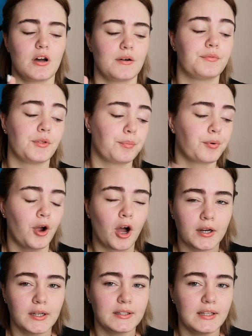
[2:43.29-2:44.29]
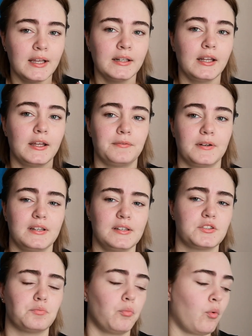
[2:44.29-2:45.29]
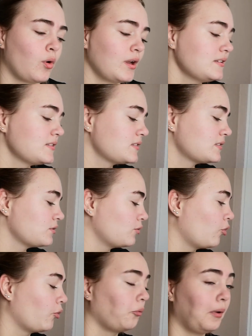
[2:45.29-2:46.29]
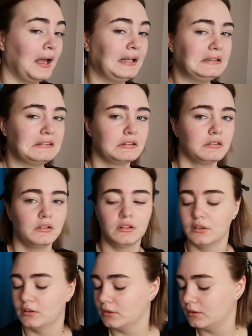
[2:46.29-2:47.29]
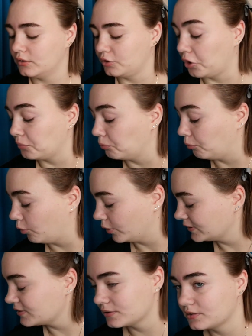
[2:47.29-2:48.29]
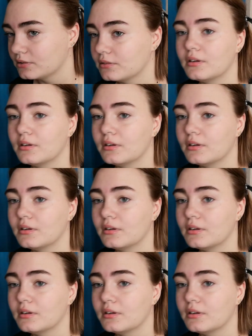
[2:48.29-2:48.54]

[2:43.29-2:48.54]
of the product then if it is moist or wet, not moist.